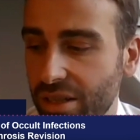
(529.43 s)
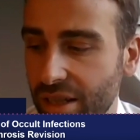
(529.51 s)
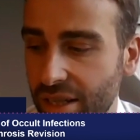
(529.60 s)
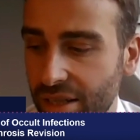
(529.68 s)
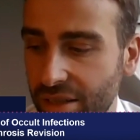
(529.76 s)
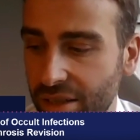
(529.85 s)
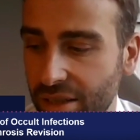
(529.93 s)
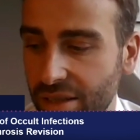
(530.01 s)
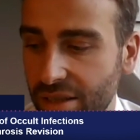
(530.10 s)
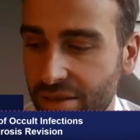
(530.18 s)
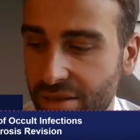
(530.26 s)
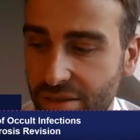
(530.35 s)
then
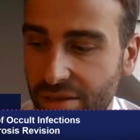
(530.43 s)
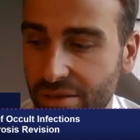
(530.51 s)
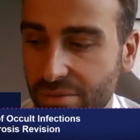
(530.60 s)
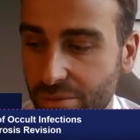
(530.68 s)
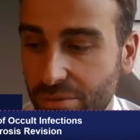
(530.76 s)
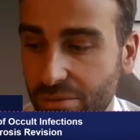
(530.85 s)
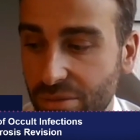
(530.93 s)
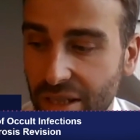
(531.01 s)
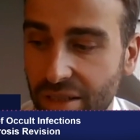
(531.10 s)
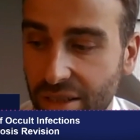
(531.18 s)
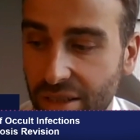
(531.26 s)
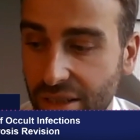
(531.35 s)
it's
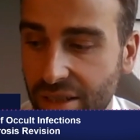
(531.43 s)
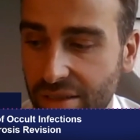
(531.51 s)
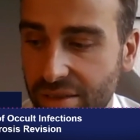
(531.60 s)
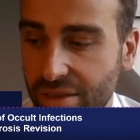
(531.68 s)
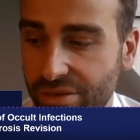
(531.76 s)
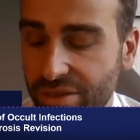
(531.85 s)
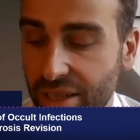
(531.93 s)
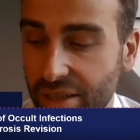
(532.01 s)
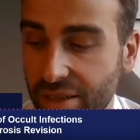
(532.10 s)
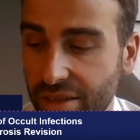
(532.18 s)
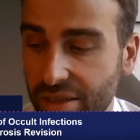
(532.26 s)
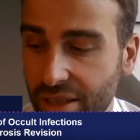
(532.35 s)
it, it is
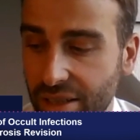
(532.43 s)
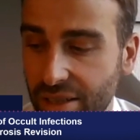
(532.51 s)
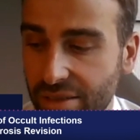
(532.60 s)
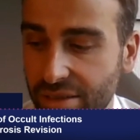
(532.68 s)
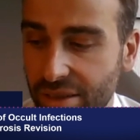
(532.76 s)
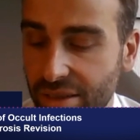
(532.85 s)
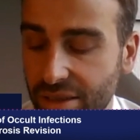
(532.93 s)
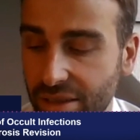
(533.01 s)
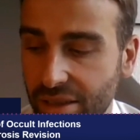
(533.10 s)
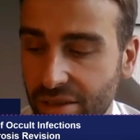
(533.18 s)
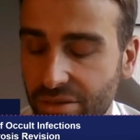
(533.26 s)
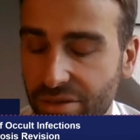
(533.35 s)
defined as a,
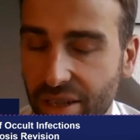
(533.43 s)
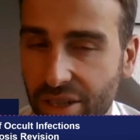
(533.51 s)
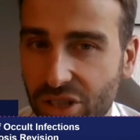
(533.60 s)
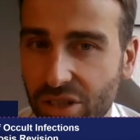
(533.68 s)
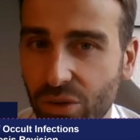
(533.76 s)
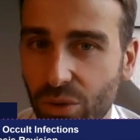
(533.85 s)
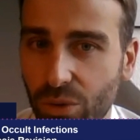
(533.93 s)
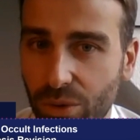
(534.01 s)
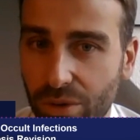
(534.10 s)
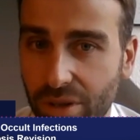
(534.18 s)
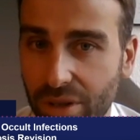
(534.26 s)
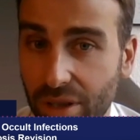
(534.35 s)
an infection
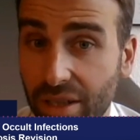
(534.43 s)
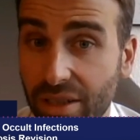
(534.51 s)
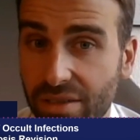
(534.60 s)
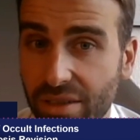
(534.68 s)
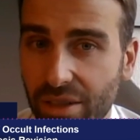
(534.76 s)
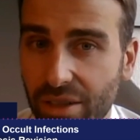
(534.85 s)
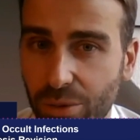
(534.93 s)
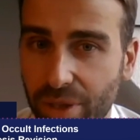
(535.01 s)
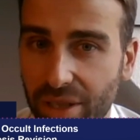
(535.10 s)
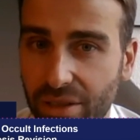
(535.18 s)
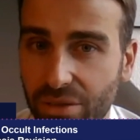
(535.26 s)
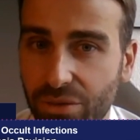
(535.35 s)
or and it's
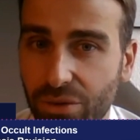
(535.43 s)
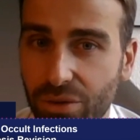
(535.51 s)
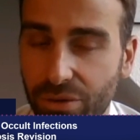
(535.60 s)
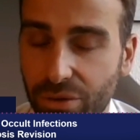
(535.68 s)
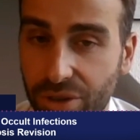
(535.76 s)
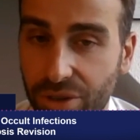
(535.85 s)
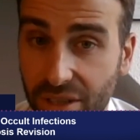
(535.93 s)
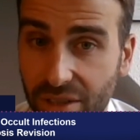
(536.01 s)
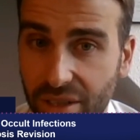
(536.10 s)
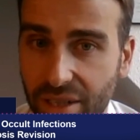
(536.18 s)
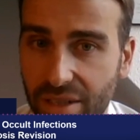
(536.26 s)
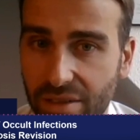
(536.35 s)
incubated for
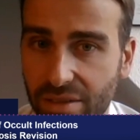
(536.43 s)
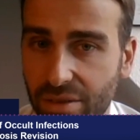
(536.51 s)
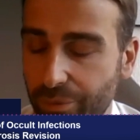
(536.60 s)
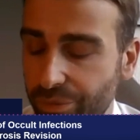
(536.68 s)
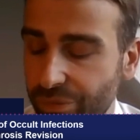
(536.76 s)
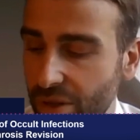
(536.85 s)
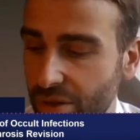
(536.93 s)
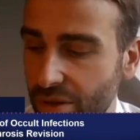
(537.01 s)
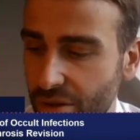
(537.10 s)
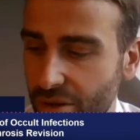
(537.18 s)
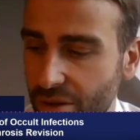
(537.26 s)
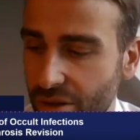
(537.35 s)
14 days.
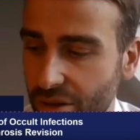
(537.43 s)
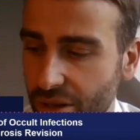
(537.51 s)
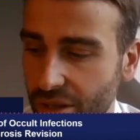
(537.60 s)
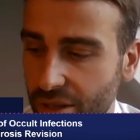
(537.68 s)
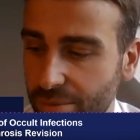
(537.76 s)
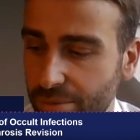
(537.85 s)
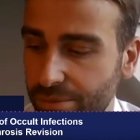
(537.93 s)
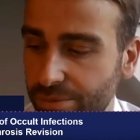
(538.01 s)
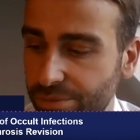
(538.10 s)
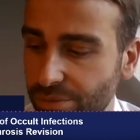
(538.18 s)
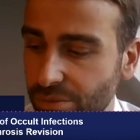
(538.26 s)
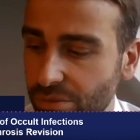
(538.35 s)

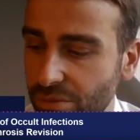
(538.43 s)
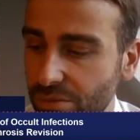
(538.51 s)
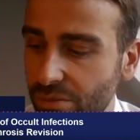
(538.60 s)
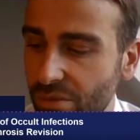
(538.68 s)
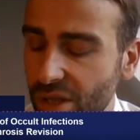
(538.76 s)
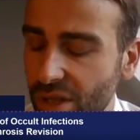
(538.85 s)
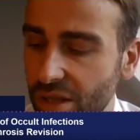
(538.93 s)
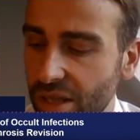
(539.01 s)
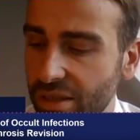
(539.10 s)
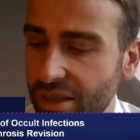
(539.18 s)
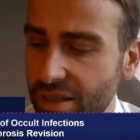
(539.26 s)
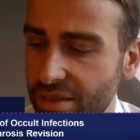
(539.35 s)
Um,
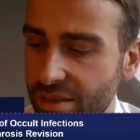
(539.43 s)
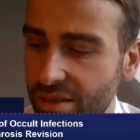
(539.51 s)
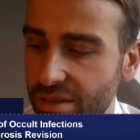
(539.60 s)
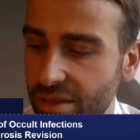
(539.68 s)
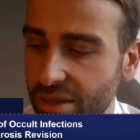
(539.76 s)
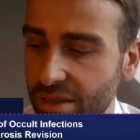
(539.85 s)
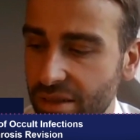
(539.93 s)
and that's